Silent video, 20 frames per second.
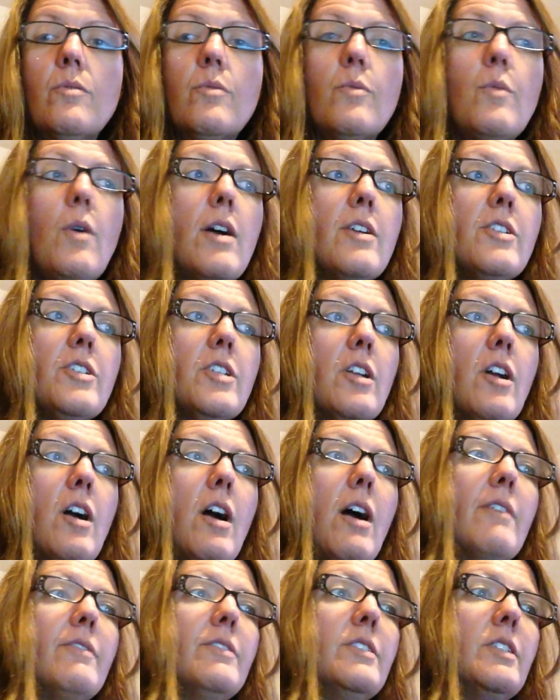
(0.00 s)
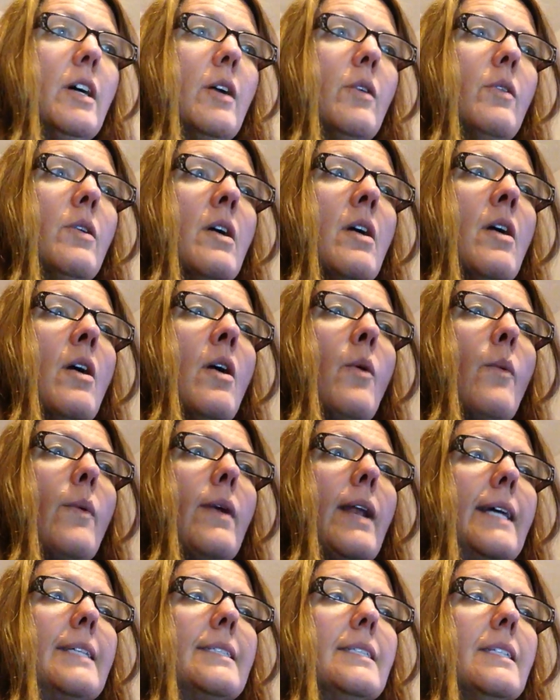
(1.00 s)
wash it off. So
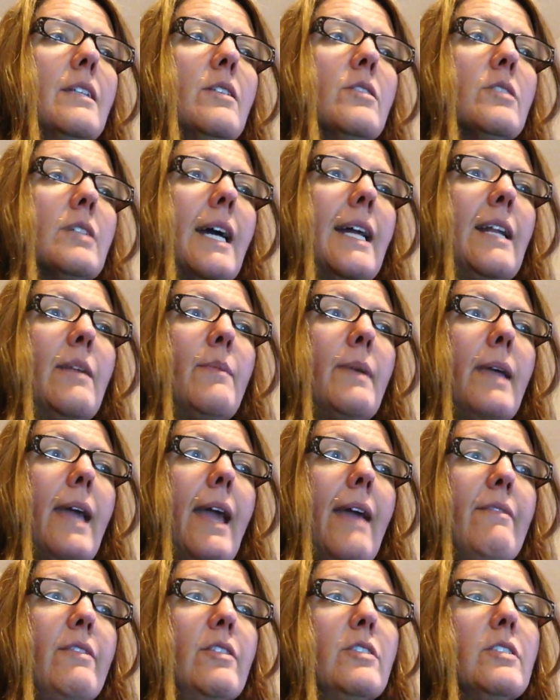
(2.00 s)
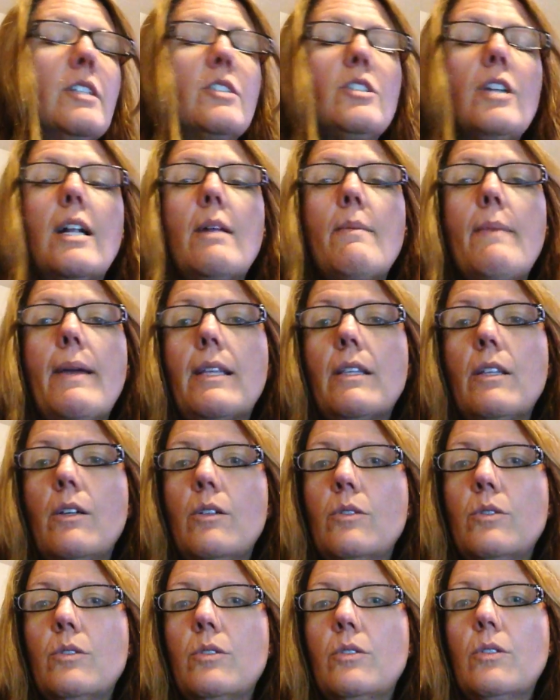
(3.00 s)
when I see those kind of behaviors, I try to make
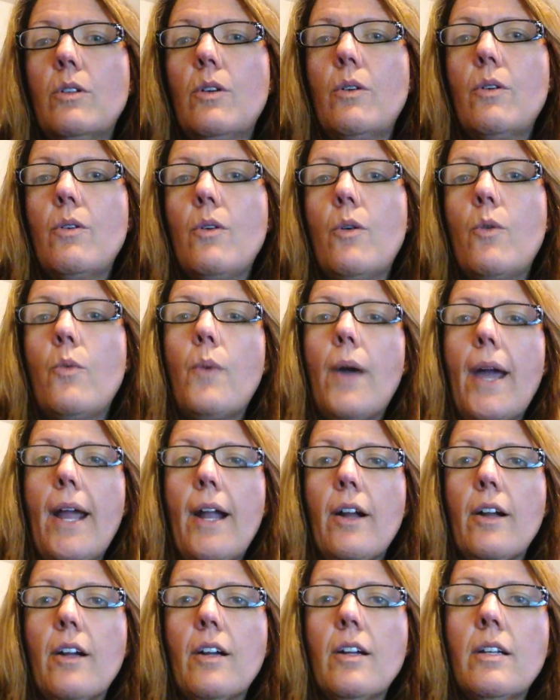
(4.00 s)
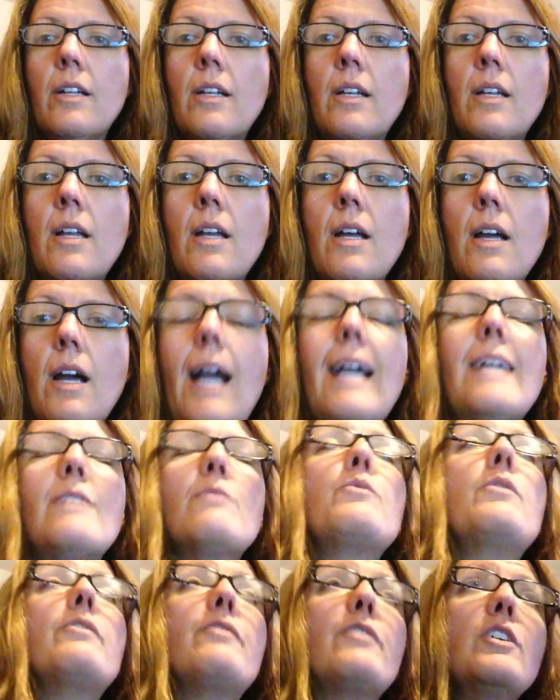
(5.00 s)
those aware.
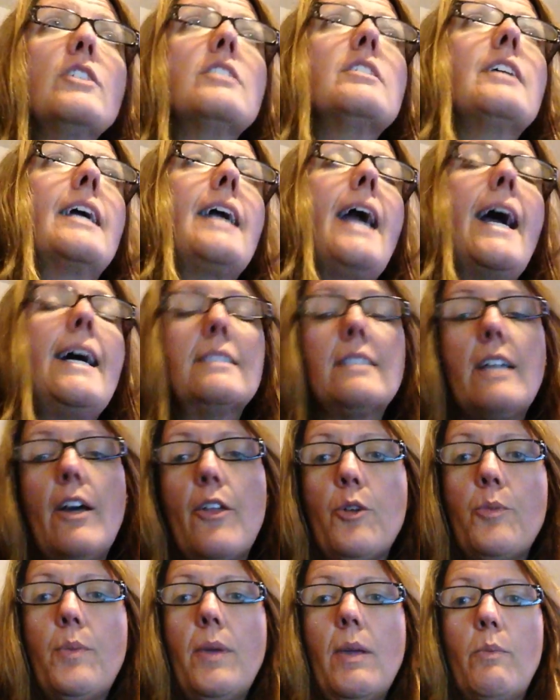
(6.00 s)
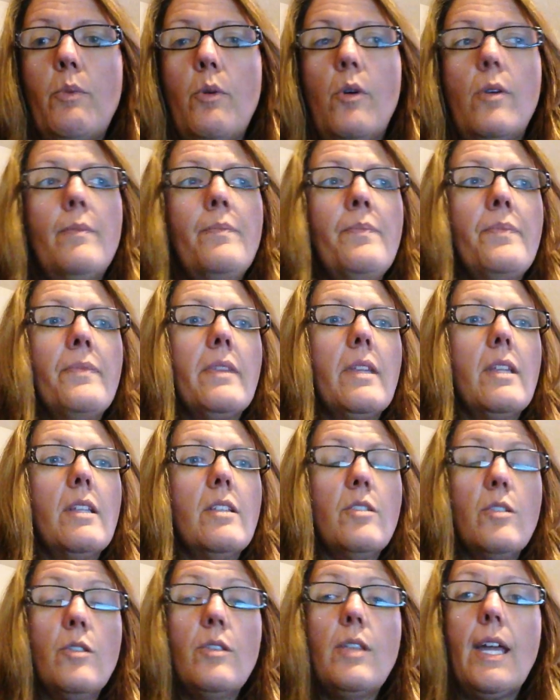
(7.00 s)
Well, first I ask other people,
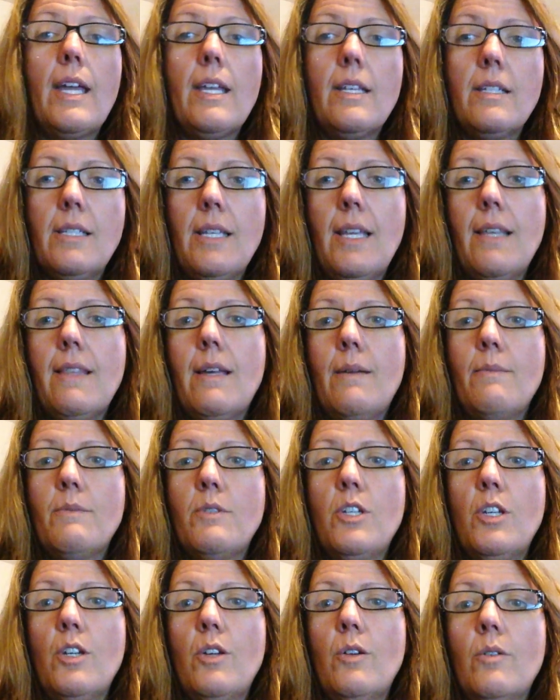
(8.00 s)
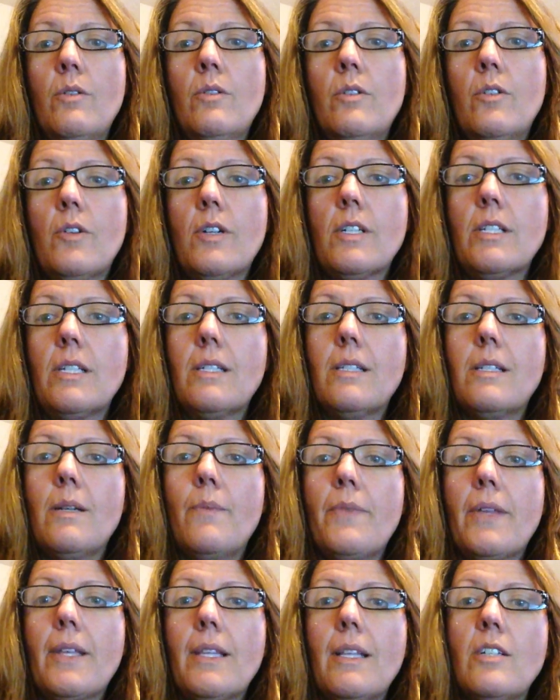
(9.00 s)
do they see them too, or is this
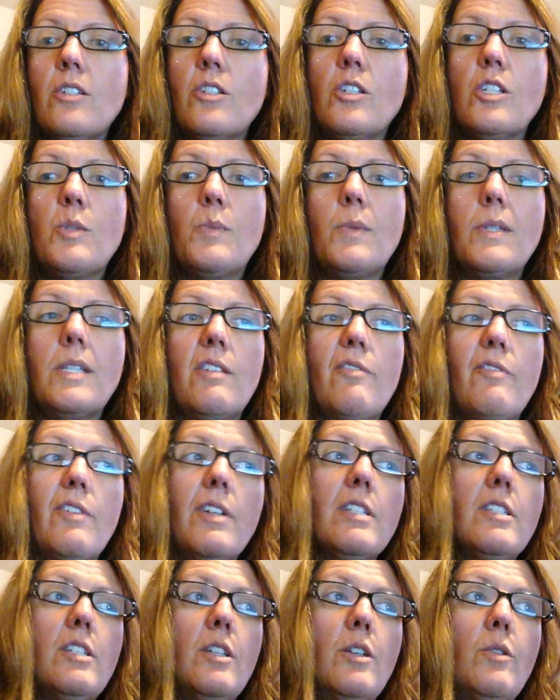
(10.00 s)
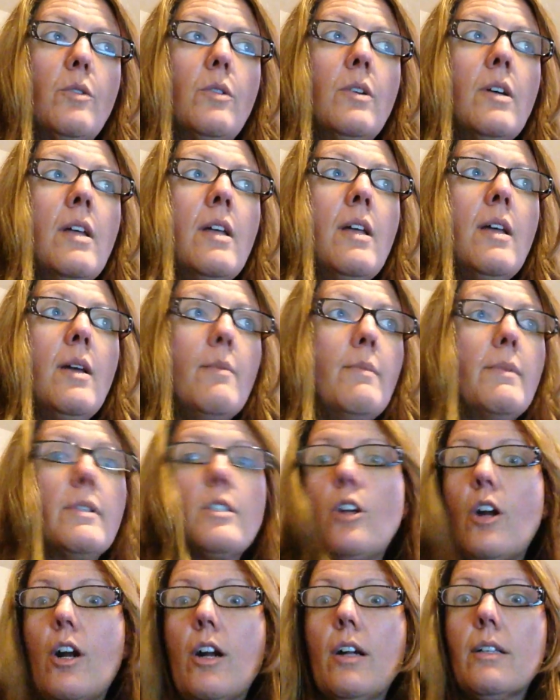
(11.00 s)
something that's just specific to
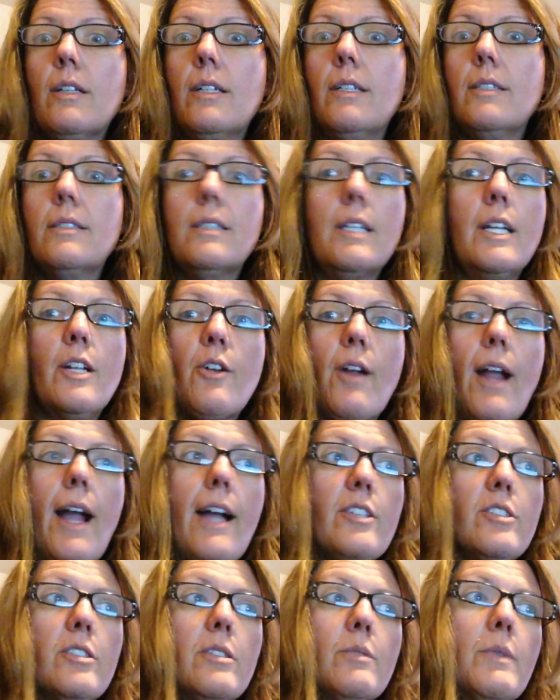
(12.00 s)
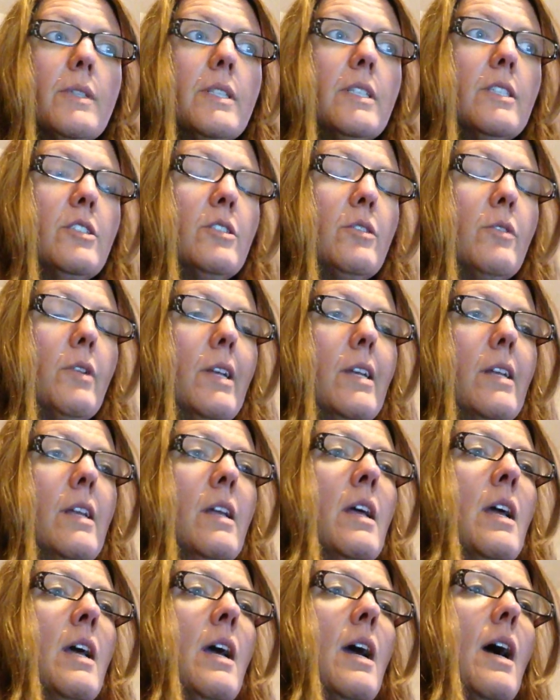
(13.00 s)
Miss Carla's interaction with the student?
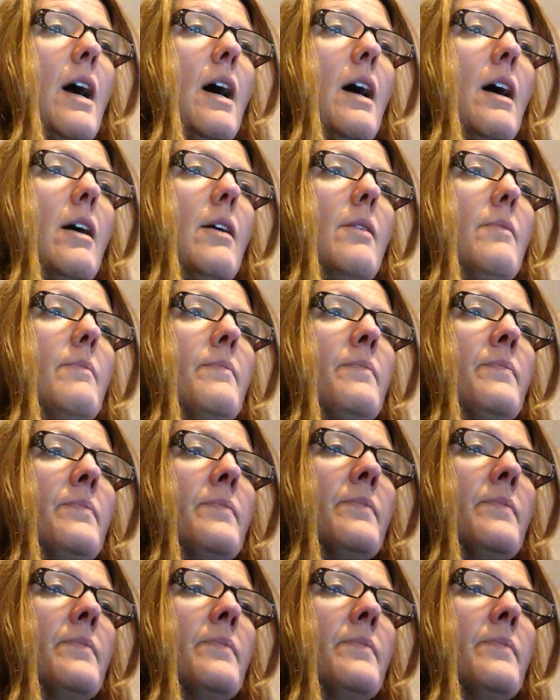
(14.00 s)
And